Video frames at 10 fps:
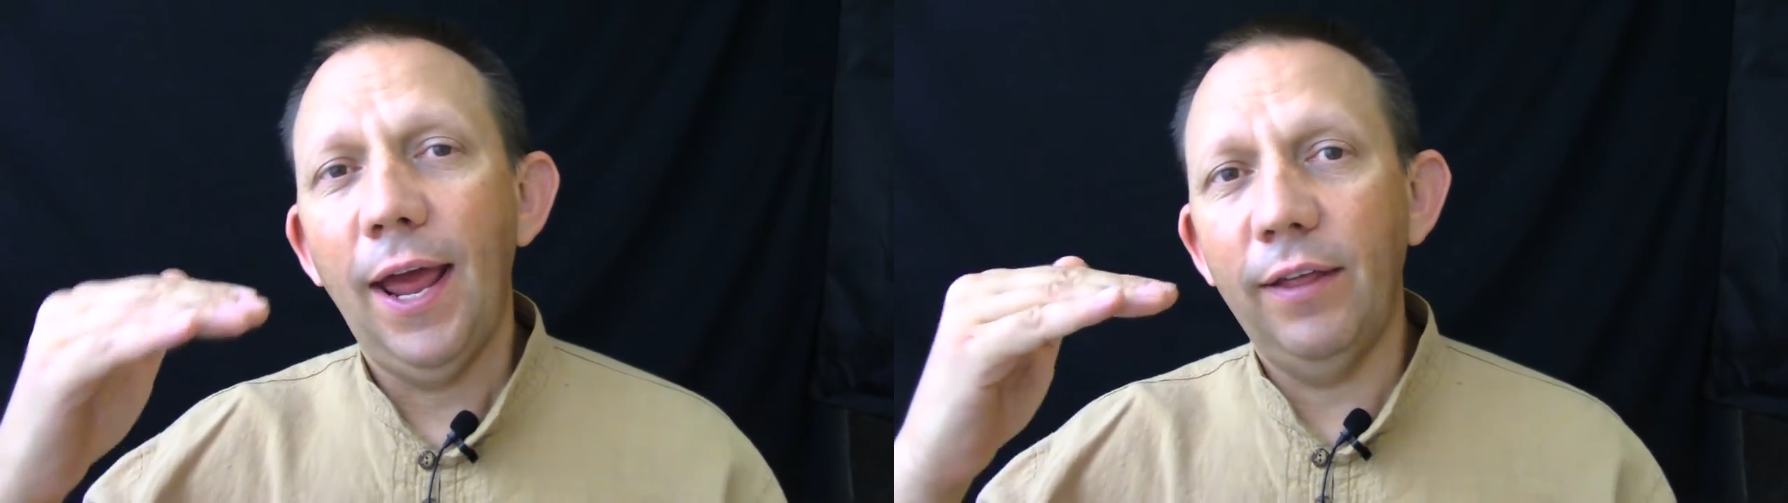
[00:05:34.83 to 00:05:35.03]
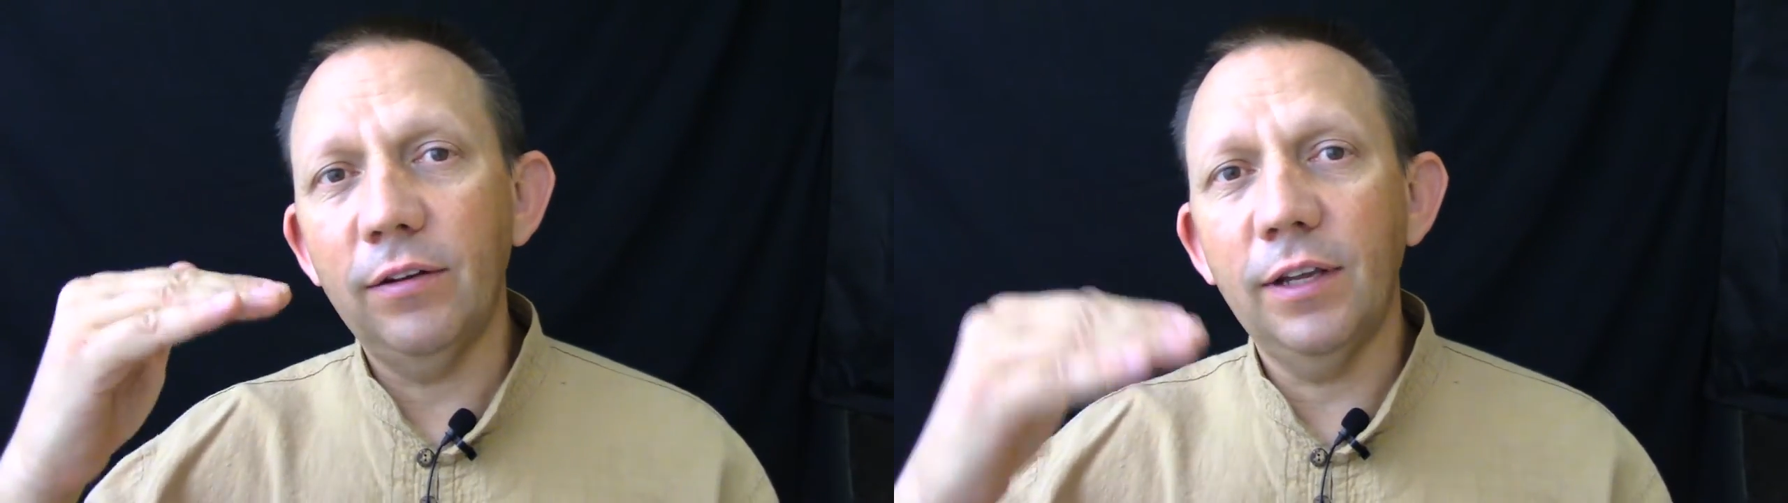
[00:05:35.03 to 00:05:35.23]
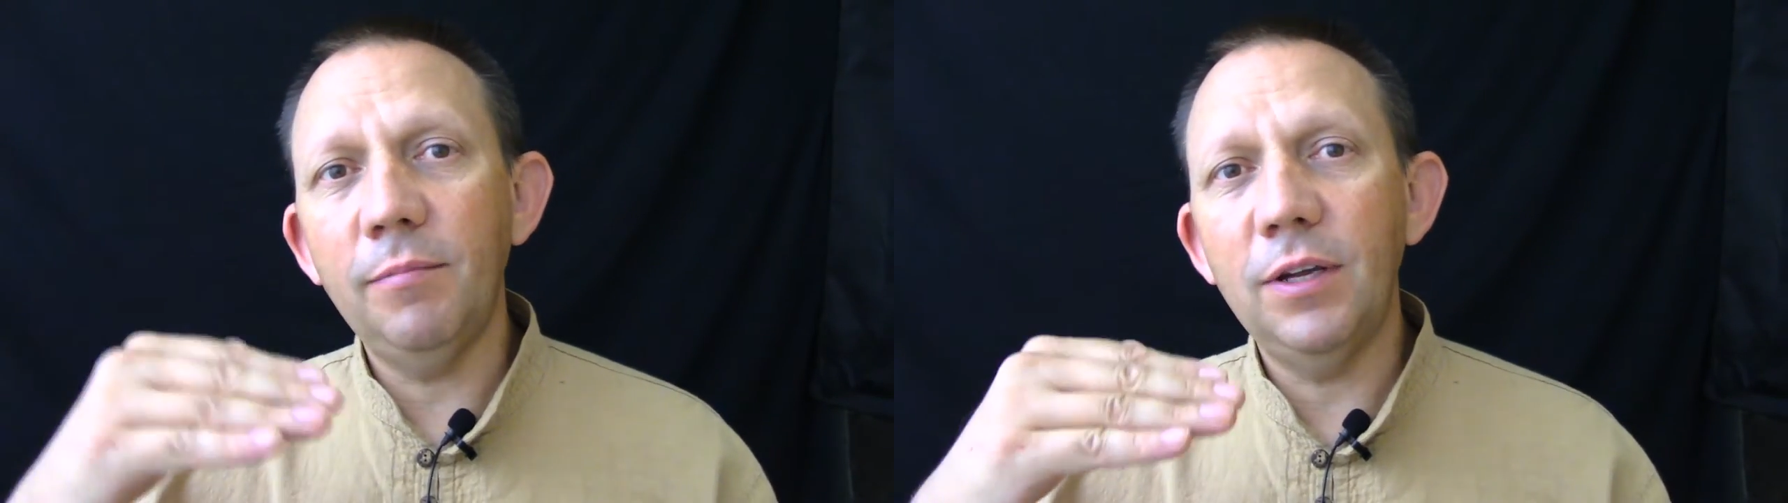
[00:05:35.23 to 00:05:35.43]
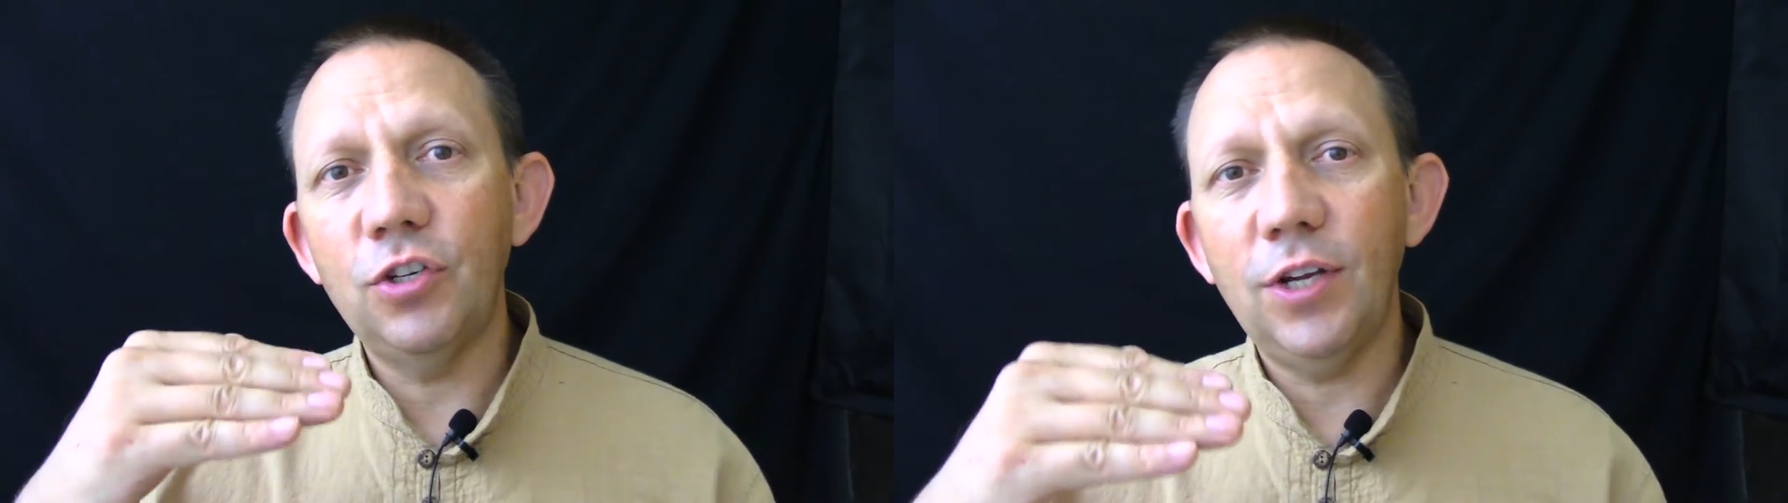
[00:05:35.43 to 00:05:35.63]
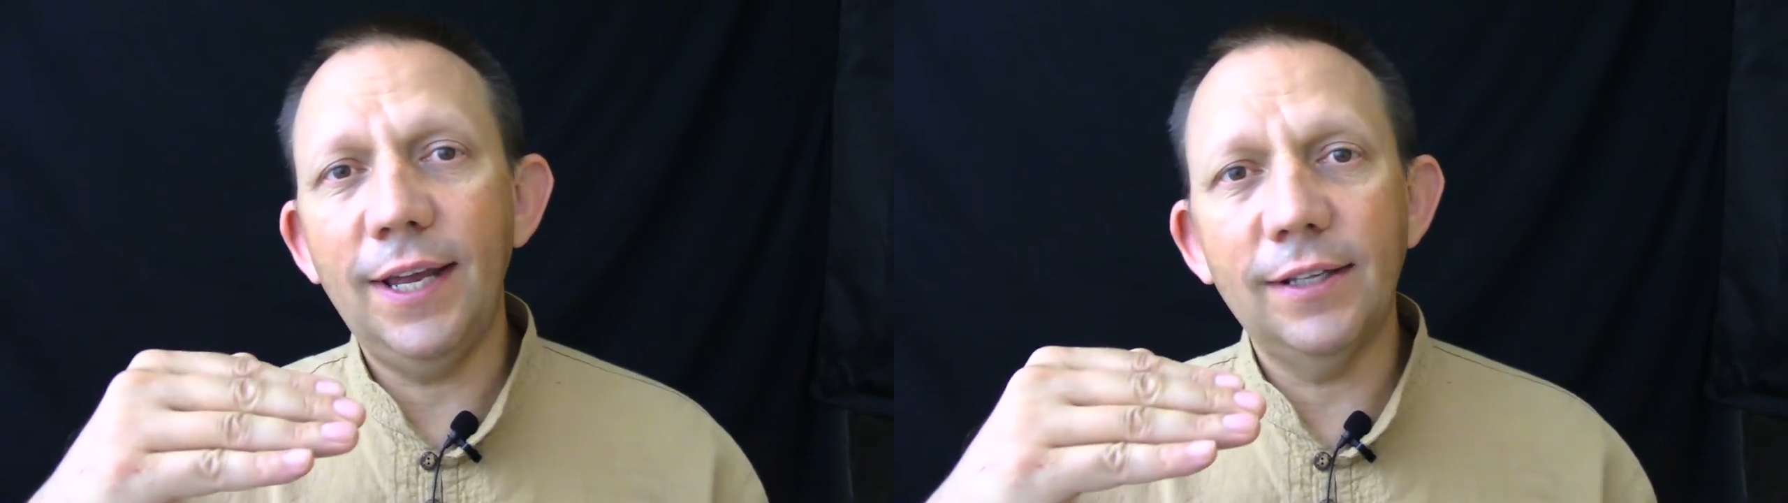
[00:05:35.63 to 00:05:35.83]
and it'll give me a
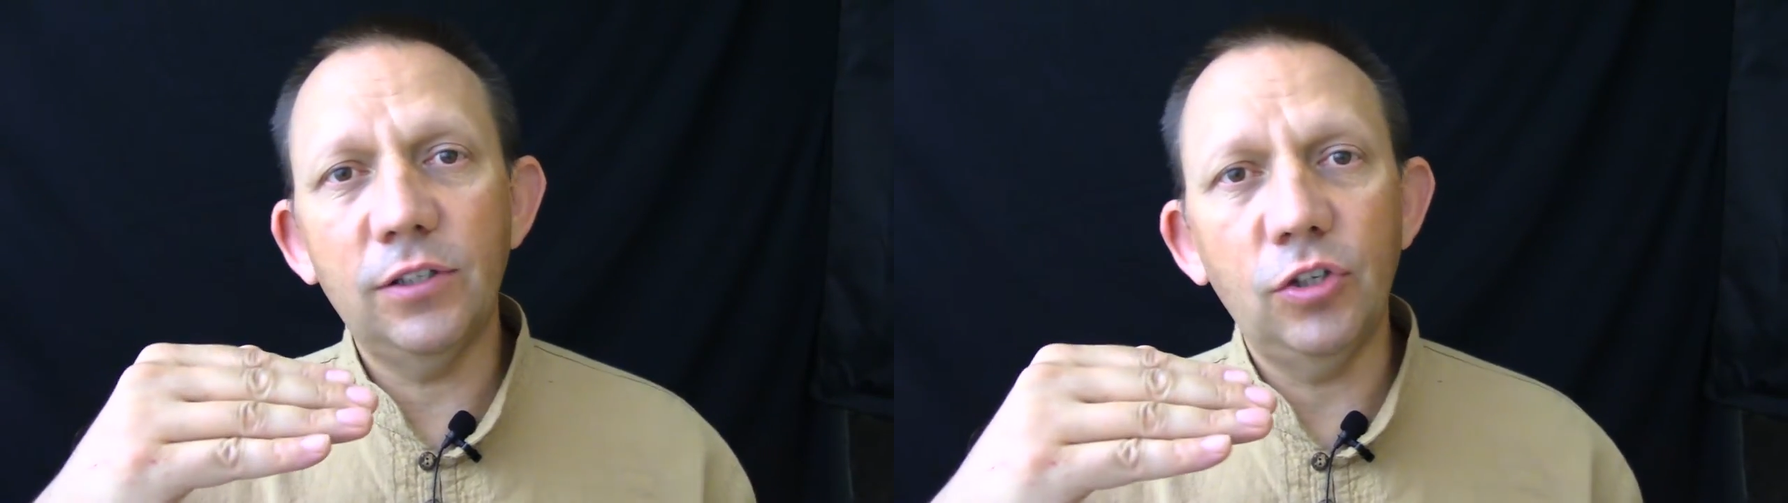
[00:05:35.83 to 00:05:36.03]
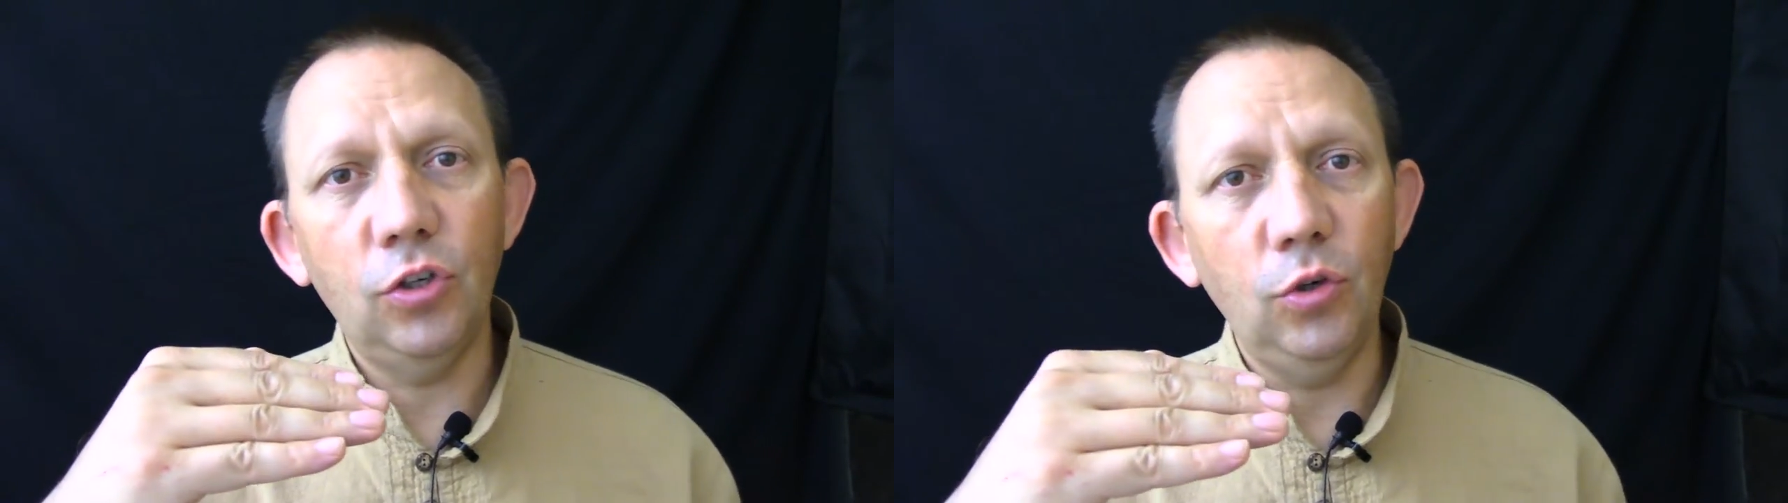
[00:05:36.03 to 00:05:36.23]
chance